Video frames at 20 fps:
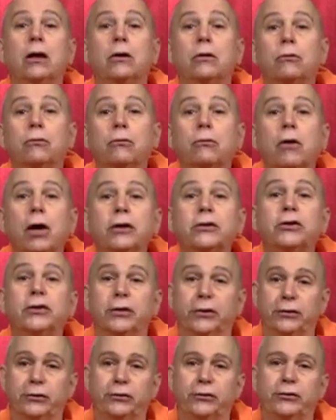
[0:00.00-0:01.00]

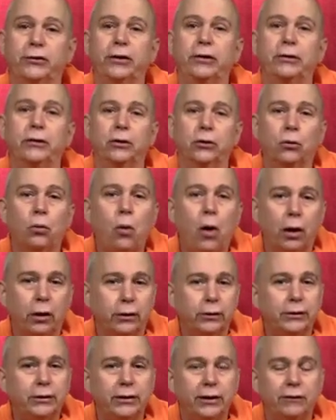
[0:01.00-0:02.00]
rajas, the
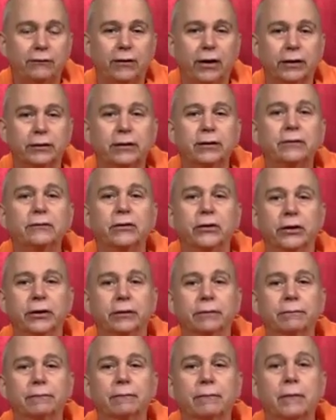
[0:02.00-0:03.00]
quality of activity,
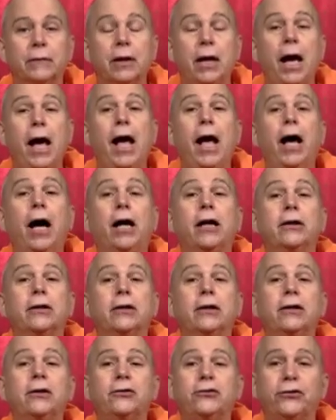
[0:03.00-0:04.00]

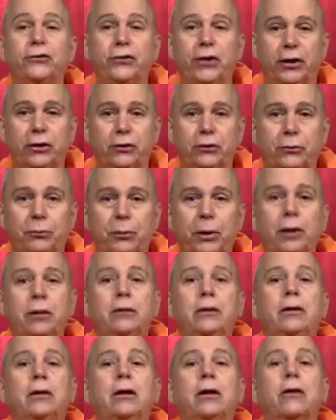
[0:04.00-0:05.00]
and sattva,
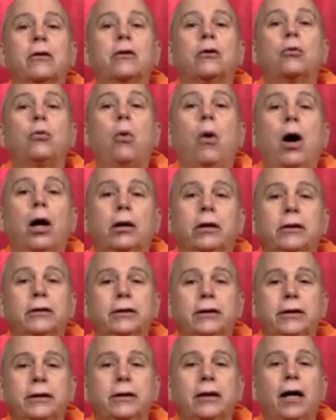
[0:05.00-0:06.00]
the
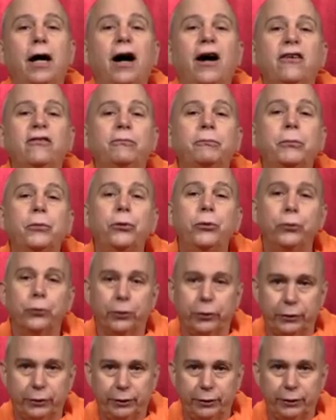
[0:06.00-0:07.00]
quality of
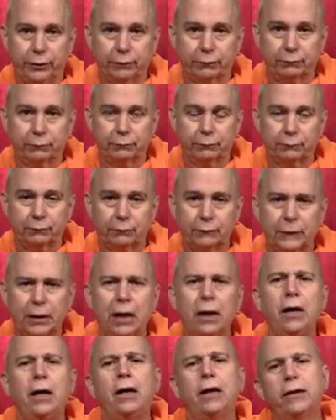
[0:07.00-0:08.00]
purity.
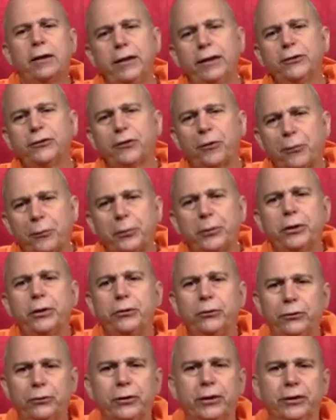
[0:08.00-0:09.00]
These three
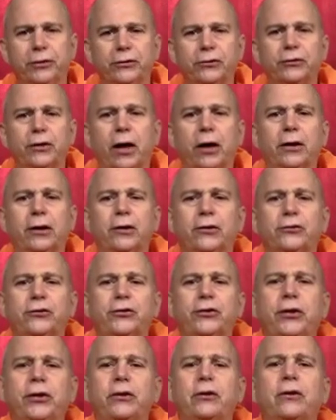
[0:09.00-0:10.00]
gunas are
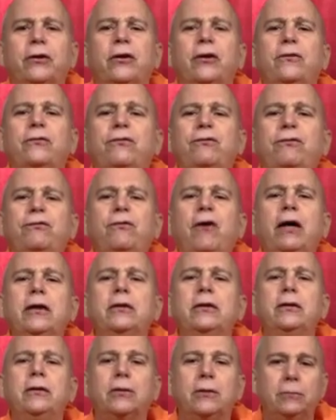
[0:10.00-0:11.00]
considered the
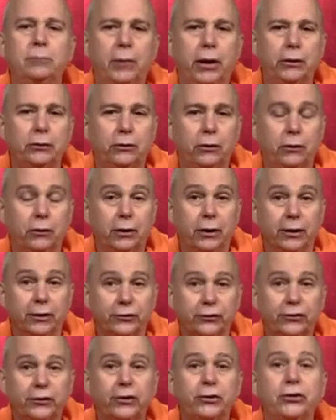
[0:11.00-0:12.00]
fundamental
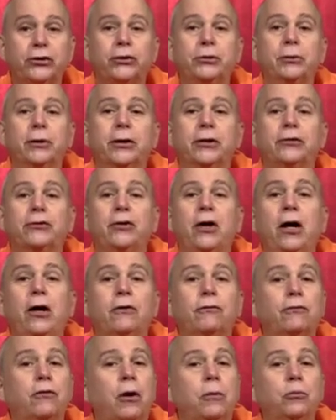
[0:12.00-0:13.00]
constituents
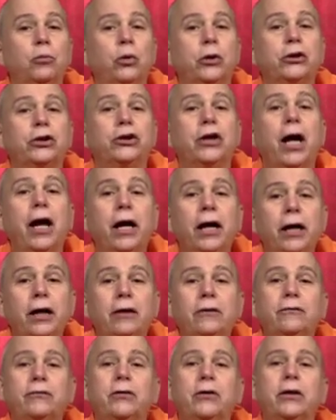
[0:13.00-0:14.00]
from which
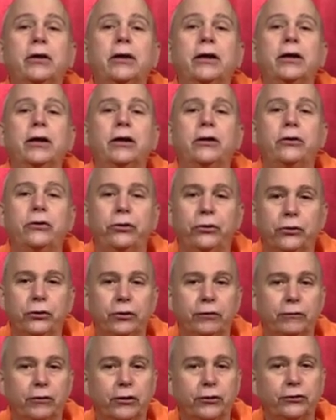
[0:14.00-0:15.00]
everything in the
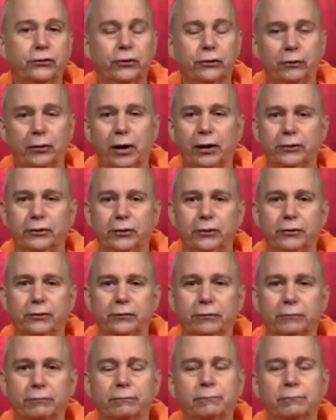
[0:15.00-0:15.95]
universe arises.